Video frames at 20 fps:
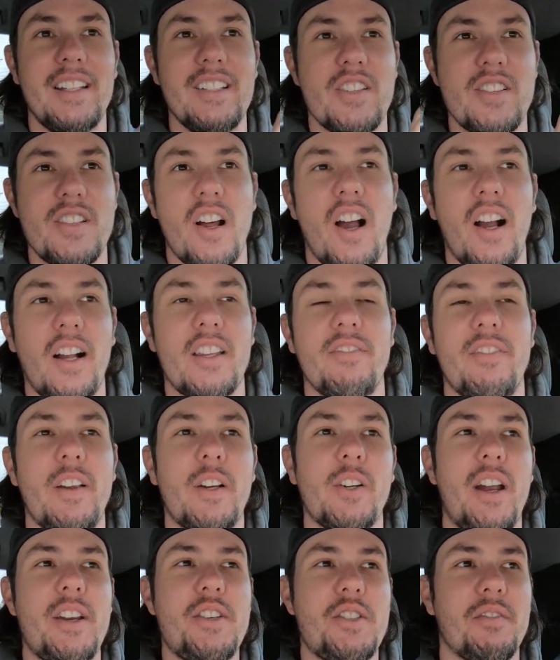the stock
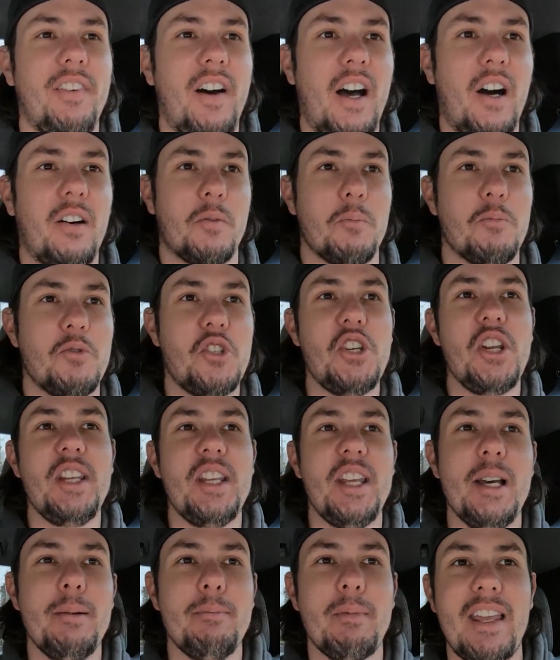configuration file from
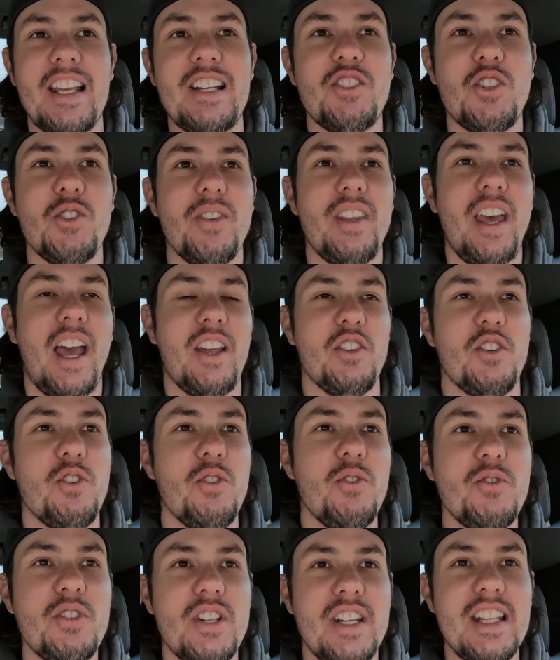GM into that
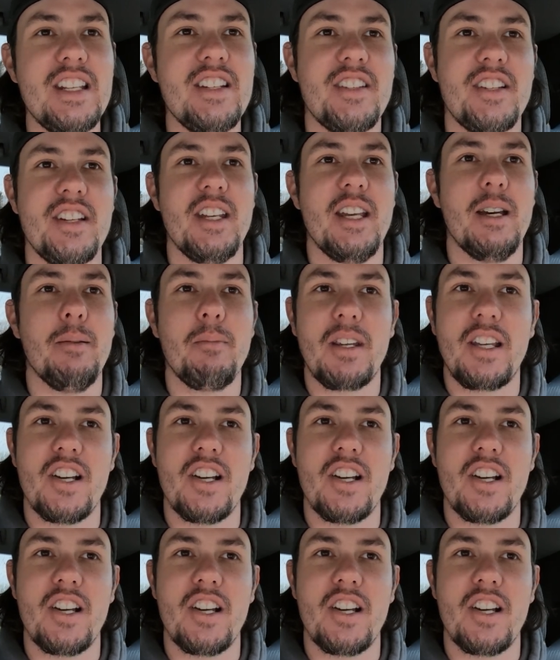used ECM,